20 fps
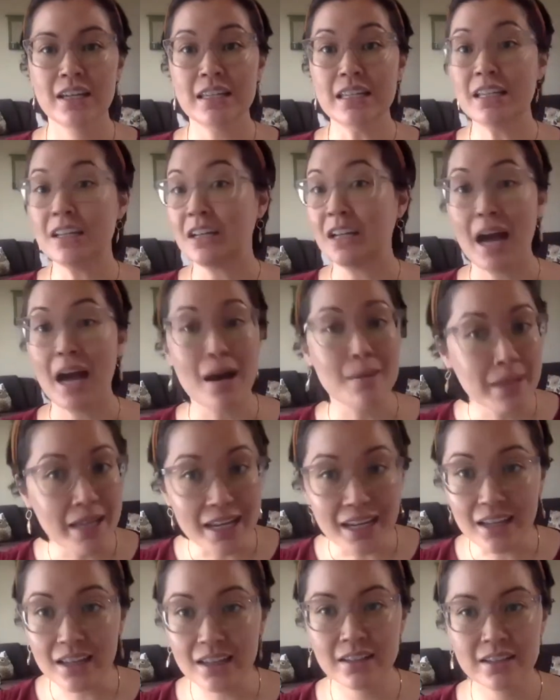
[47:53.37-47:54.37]

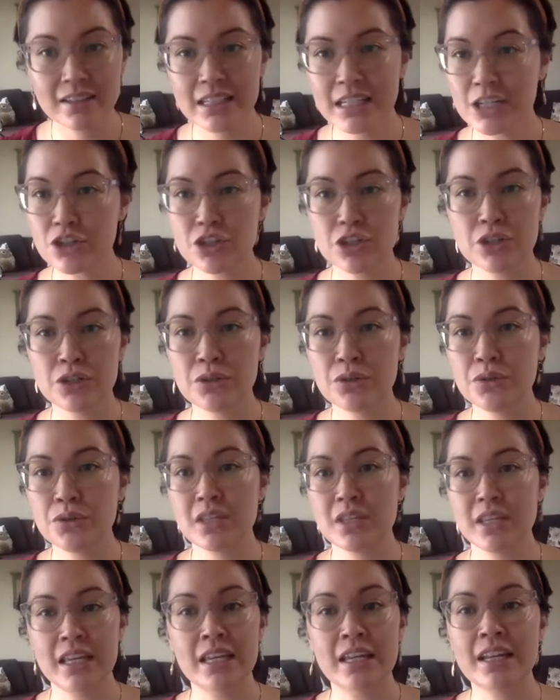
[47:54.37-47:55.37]
economic issues
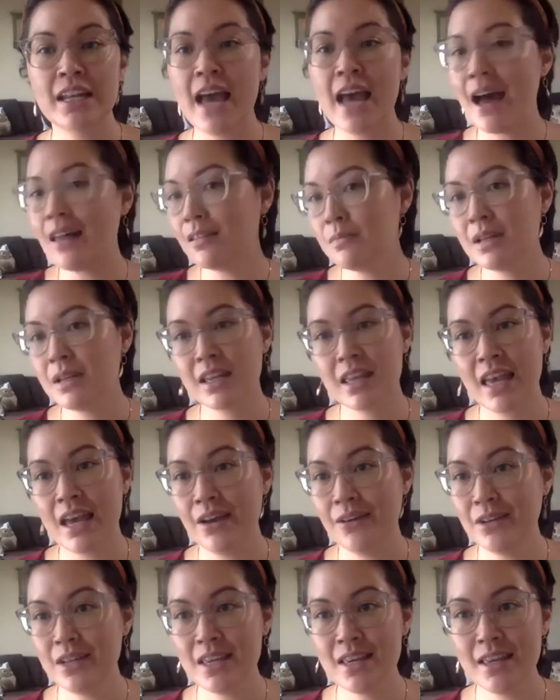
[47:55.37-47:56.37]
in Alameda
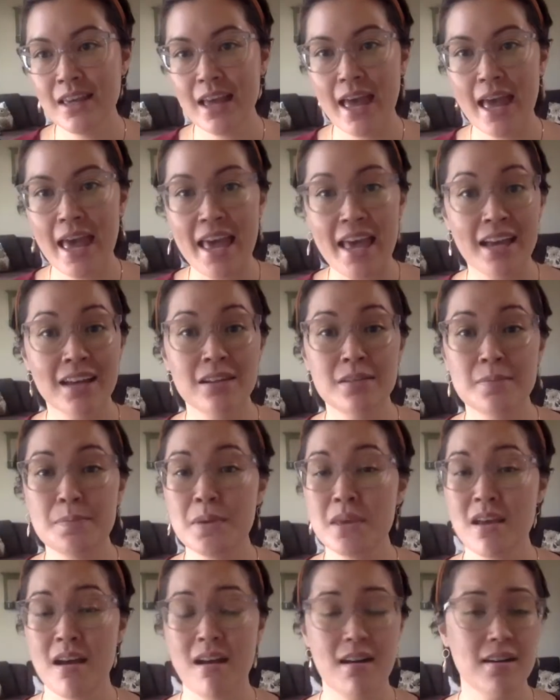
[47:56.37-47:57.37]
County and
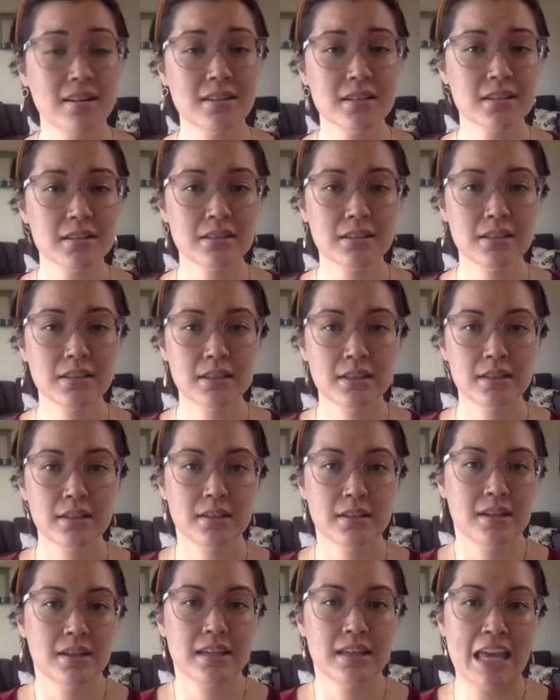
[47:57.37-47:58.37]
beyond.
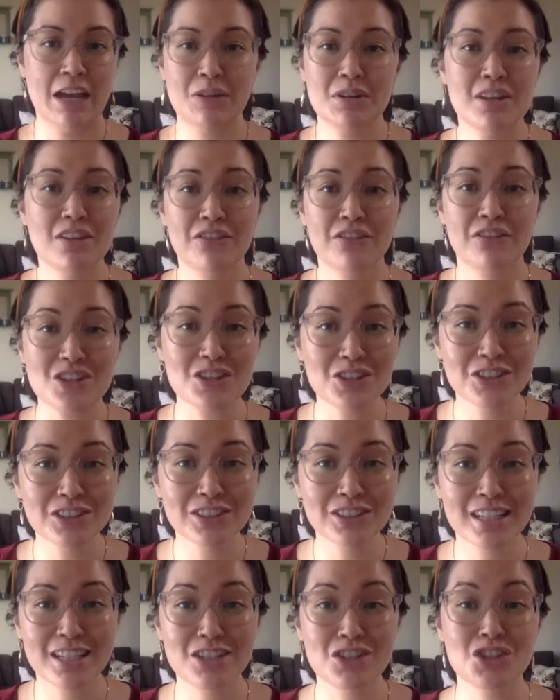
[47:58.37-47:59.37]
County officials
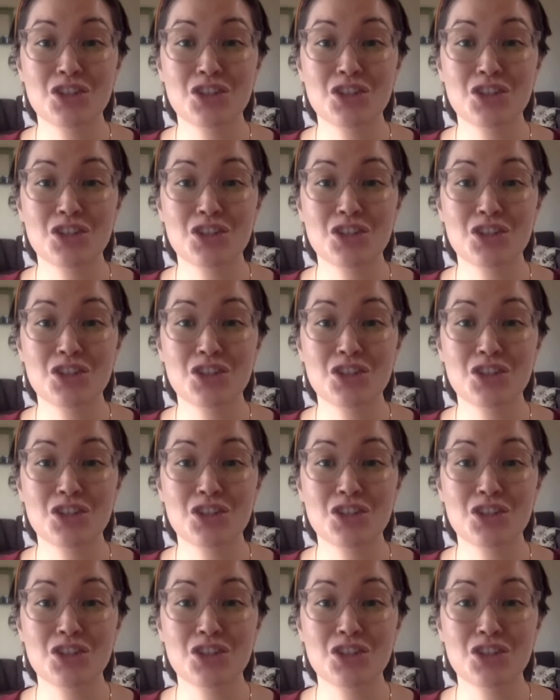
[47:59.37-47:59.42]
can